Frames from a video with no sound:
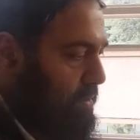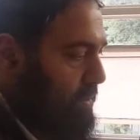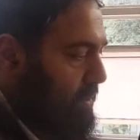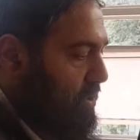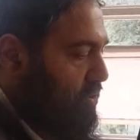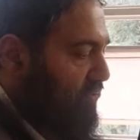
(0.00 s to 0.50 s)

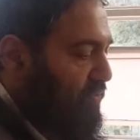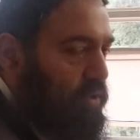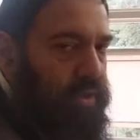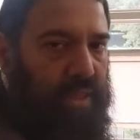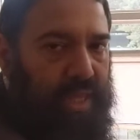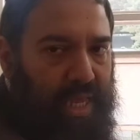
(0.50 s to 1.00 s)

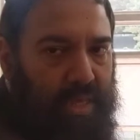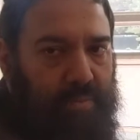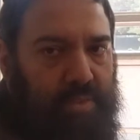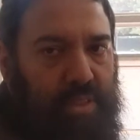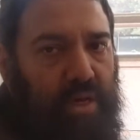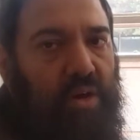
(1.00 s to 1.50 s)
Sofiot
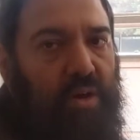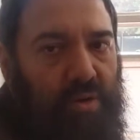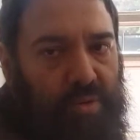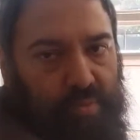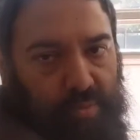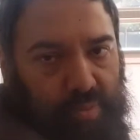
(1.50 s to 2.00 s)
names
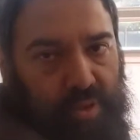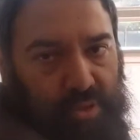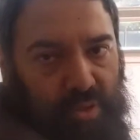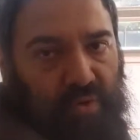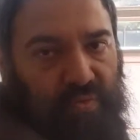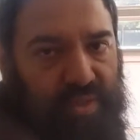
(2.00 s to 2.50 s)
are
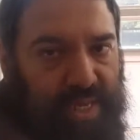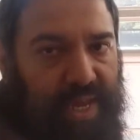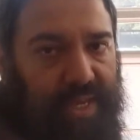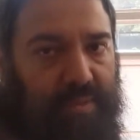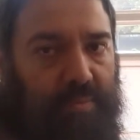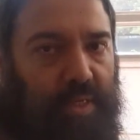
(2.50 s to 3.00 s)
Sof, it's
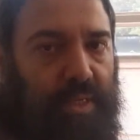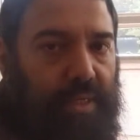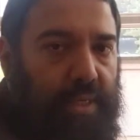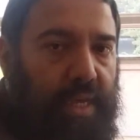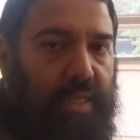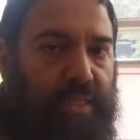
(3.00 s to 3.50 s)
N,
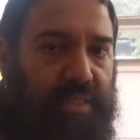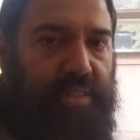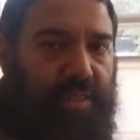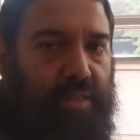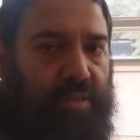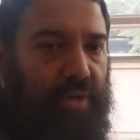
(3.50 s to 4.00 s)
meaning N is
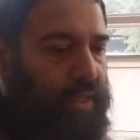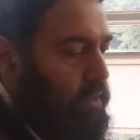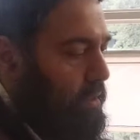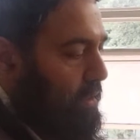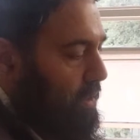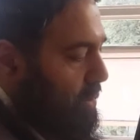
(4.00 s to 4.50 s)
Din, right?
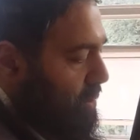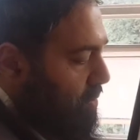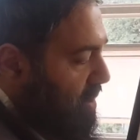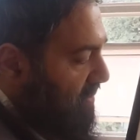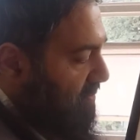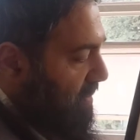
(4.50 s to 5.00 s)
So
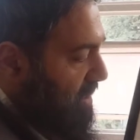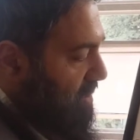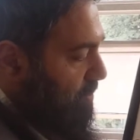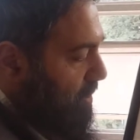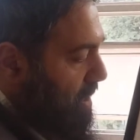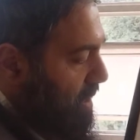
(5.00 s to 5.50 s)
we have
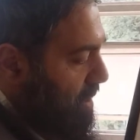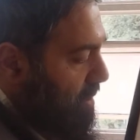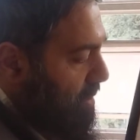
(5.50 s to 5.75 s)
Mansapach.